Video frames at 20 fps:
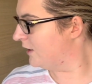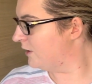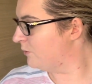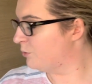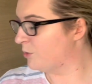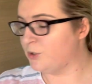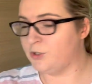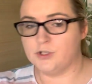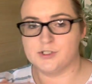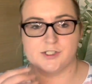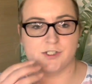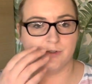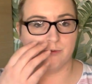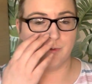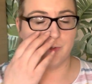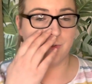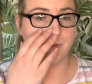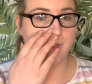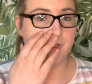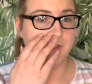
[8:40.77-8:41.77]
we're
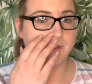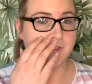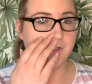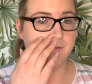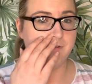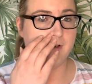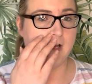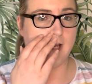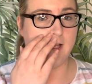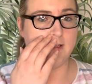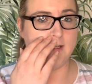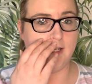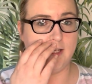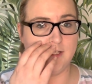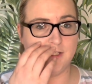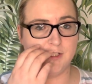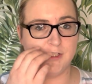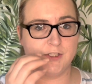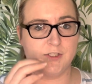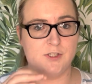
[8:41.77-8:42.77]
going to use our fry light just